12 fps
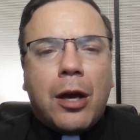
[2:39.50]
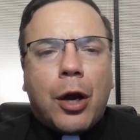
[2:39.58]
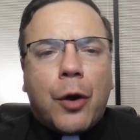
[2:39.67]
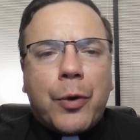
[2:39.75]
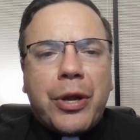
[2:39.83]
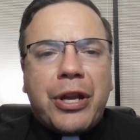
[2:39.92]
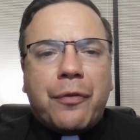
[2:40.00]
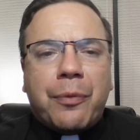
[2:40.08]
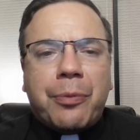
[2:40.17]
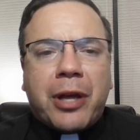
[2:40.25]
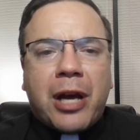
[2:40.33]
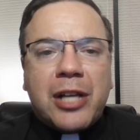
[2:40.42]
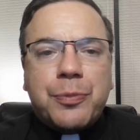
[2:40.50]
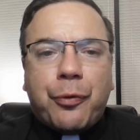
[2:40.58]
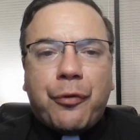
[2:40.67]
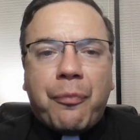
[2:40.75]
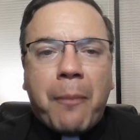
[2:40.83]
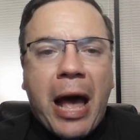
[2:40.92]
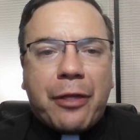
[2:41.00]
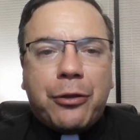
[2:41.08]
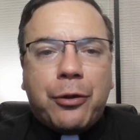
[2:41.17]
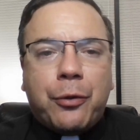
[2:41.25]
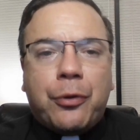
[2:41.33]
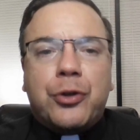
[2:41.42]
A reading from the Gospel of
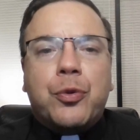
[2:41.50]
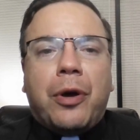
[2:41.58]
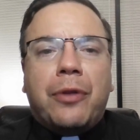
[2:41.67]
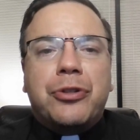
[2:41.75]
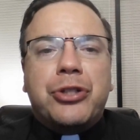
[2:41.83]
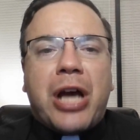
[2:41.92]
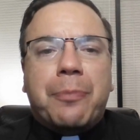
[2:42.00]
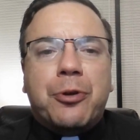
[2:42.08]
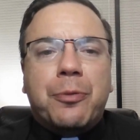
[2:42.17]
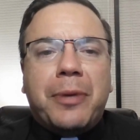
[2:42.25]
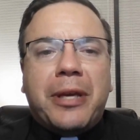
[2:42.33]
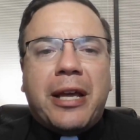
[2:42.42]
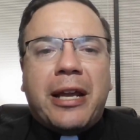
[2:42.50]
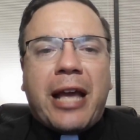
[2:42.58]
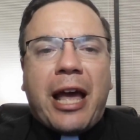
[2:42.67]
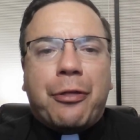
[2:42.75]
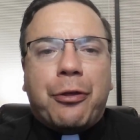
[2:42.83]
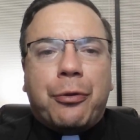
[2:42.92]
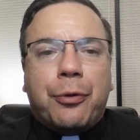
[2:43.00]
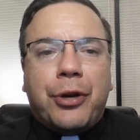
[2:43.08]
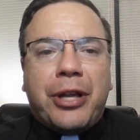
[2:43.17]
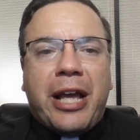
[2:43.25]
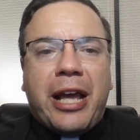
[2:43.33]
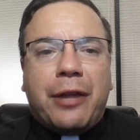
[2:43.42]
Matthew, the 12th chapter, beginning at the
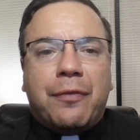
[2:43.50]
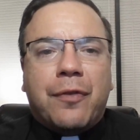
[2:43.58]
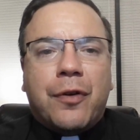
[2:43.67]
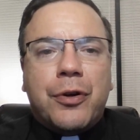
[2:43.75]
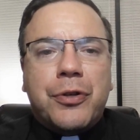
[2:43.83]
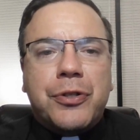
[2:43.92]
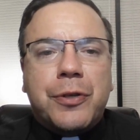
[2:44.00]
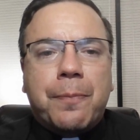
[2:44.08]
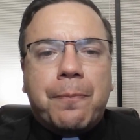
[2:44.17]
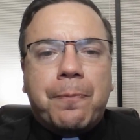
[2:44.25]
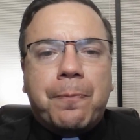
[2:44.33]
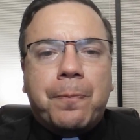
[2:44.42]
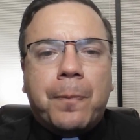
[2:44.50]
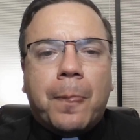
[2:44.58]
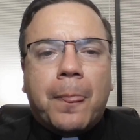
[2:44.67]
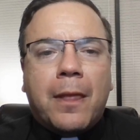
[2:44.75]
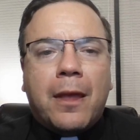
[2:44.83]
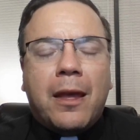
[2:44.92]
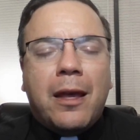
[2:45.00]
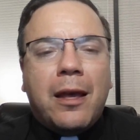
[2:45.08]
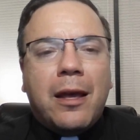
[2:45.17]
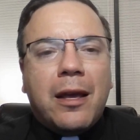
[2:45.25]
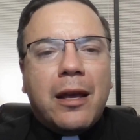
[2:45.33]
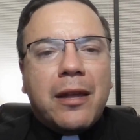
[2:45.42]
38th verse.
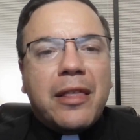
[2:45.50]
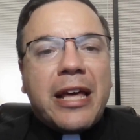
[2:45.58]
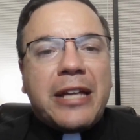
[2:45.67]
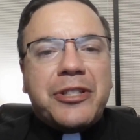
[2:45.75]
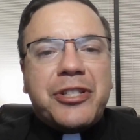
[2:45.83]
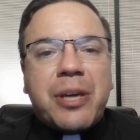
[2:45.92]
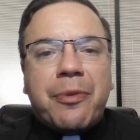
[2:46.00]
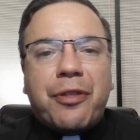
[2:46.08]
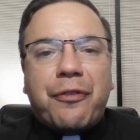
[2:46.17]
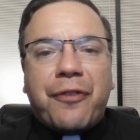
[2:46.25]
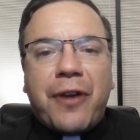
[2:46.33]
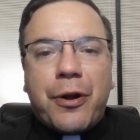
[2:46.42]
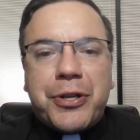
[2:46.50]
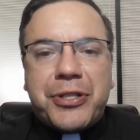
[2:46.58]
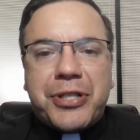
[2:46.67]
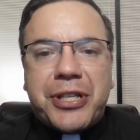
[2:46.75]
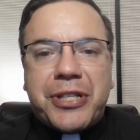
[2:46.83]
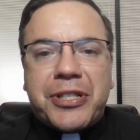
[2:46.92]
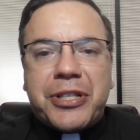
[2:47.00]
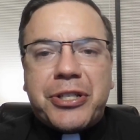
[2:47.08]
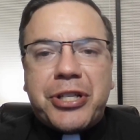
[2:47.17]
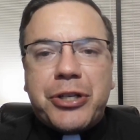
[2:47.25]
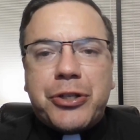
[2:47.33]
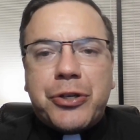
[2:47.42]
Then some of the Pharisees and
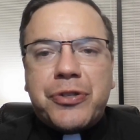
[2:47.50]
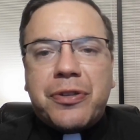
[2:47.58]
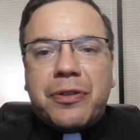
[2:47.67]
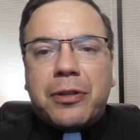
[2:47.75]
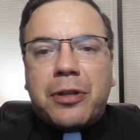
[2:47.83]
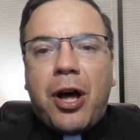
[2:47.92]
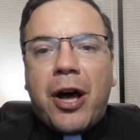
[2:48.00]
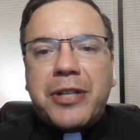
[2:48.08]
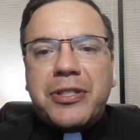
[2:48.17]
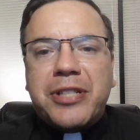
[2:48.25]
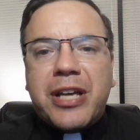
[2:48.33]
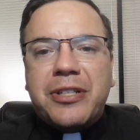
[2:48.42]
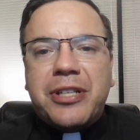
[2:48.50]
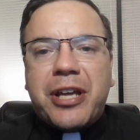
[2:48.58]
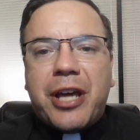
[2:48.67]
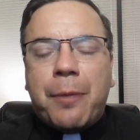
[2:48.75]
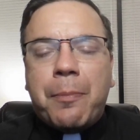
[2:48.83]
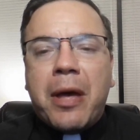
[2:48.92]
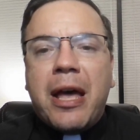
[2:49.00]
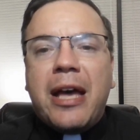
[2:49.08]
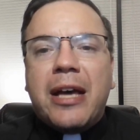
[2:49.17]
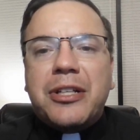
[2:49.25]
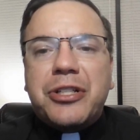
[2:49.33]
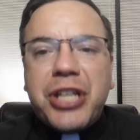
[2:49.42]
teachers of the law said to him,
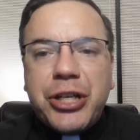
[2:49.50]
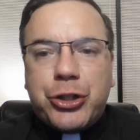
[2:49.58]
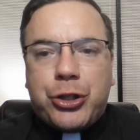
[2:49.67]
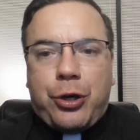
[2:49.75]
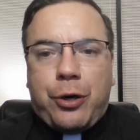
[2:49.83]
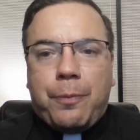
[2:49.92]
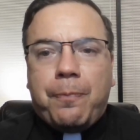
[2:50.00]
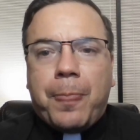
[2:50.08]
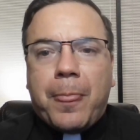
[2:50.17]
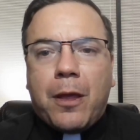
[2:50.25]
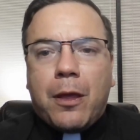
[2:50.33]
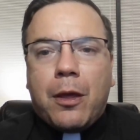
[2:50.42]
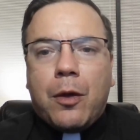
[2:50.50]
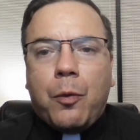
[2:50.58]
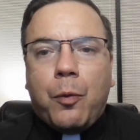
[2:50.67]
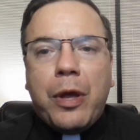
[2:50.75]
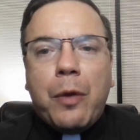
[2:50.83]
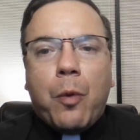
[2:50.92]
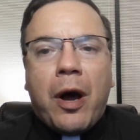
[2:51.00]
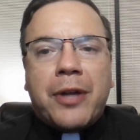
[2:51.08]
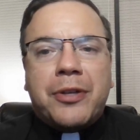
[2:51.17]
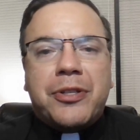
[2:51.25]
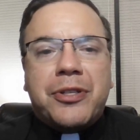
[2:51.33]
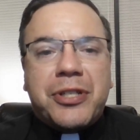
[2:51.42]
"Teacher, we
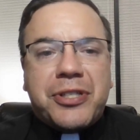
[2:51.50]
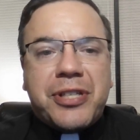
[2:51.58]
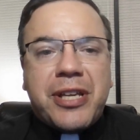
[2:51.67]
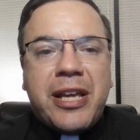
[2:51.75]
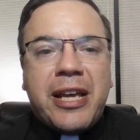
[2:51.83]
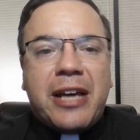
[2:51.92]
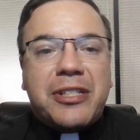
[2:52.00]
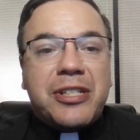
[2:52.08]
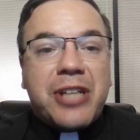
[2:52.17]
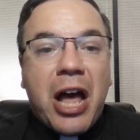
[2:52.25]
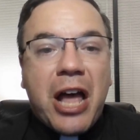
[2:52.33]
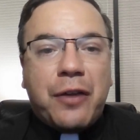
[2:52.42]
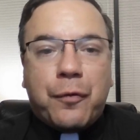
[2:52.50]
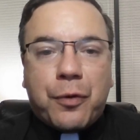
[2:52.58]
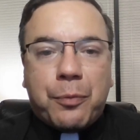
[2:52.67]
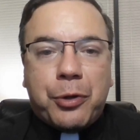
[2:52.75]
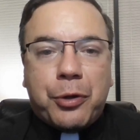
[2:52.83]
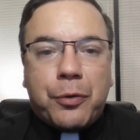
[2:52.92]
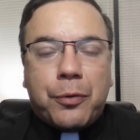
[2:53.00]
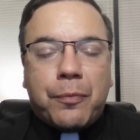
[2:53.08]
want to see a sign from you."